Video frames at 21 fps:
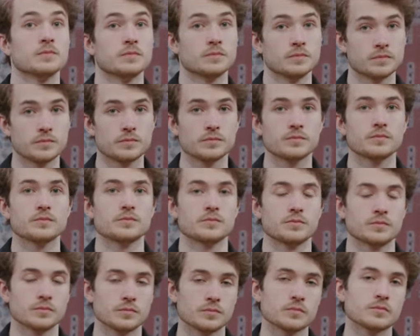For
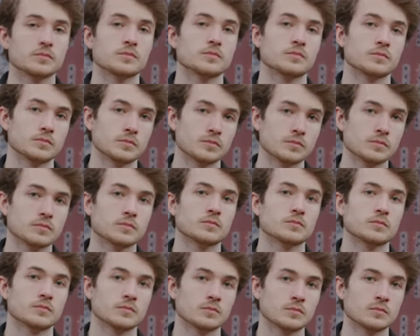example, if for
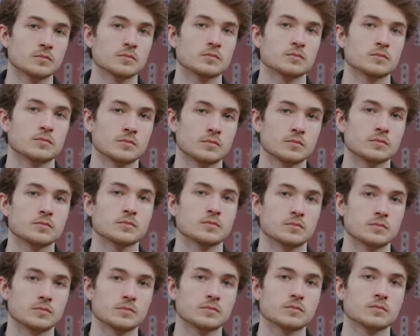Mario,
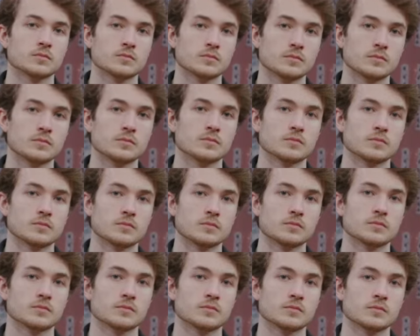what happens if you don't
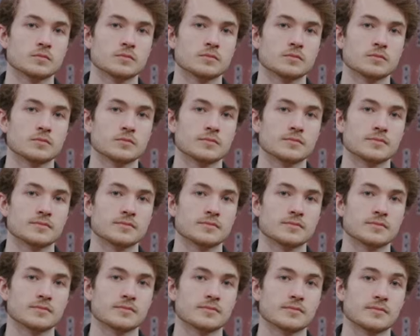have
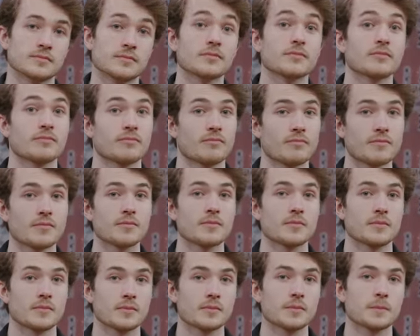GPA in the
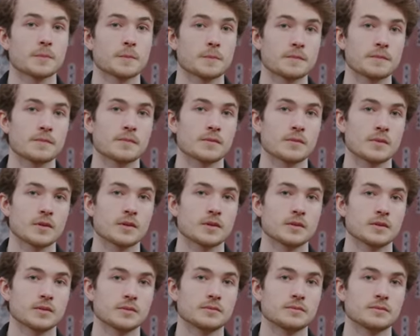uh,
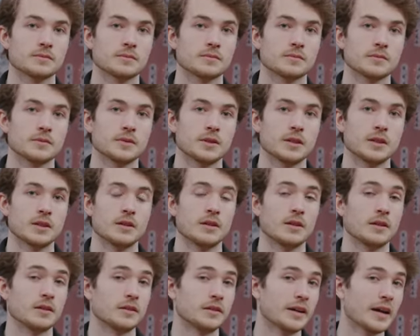in the column?
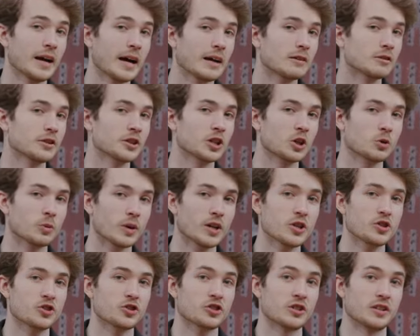Yeah, really good
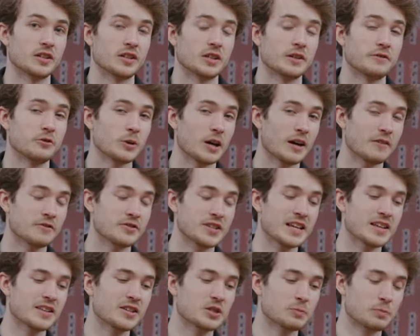question. If you have
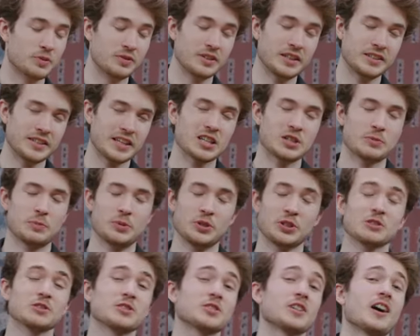data that's, data that's
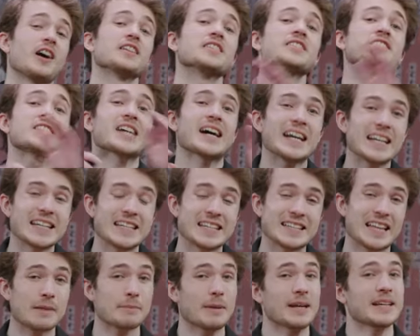particularly
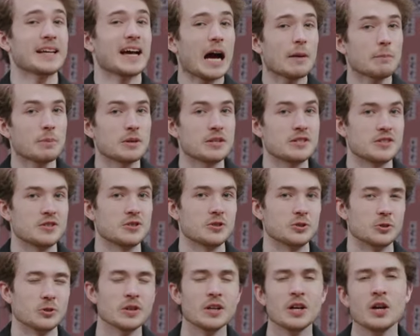untidy, that might happen to
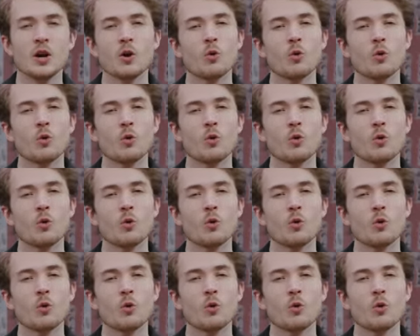you.